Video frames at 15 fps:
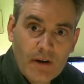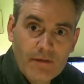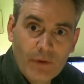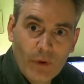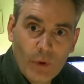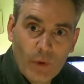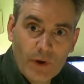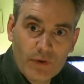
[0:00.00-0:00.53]

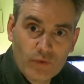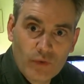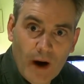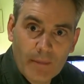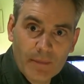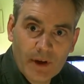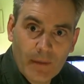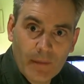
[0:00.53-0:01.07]
4, which
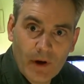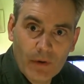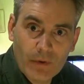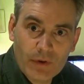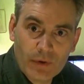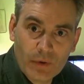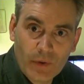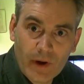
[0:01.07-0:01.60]
wrapped up the whole
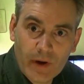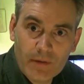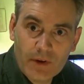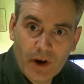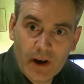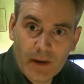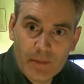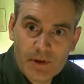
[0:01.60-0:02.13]
story,
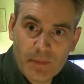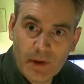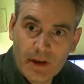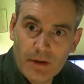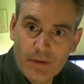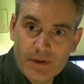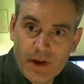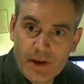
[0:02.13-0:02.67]
tied up as many
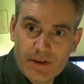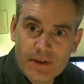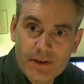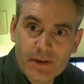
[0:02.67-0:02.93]
loose ends as